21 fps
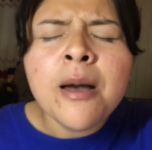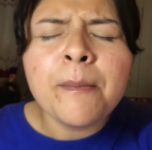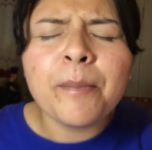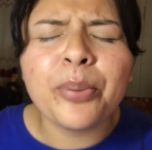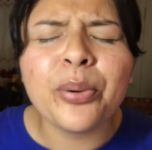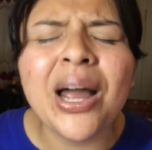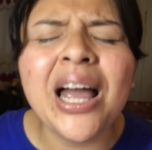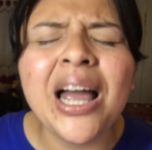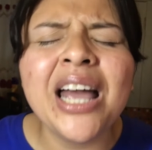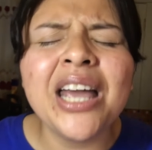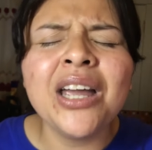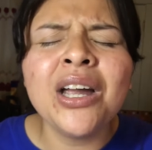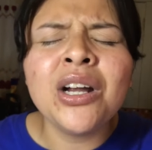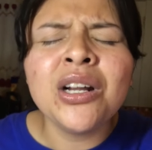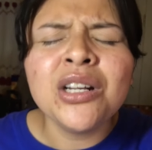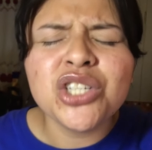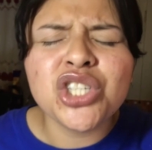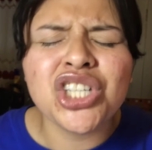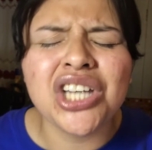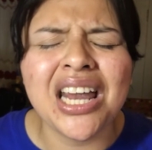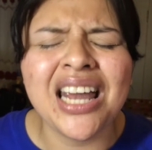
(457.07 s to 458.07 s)
prayer
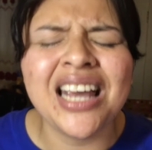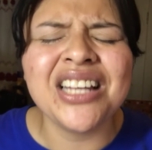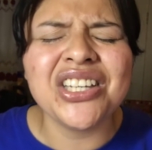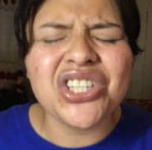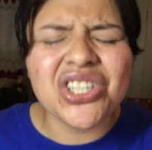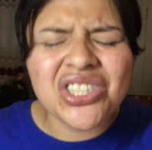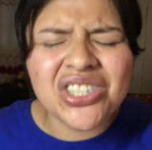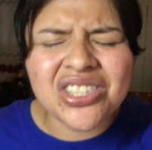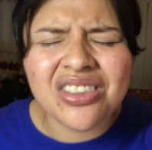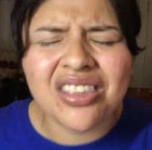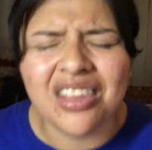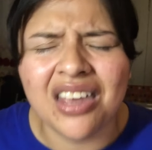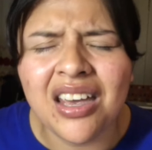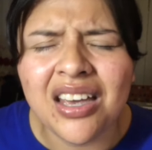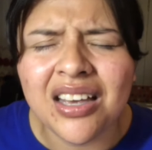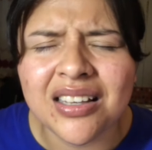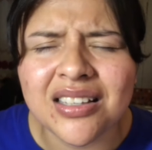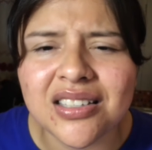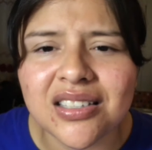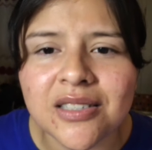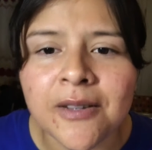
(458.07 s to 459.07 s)
changes
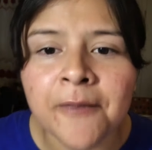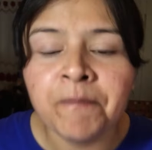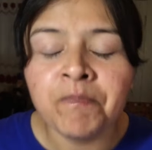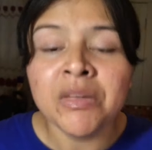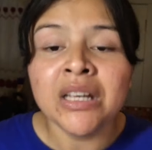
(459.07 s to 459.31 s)
things.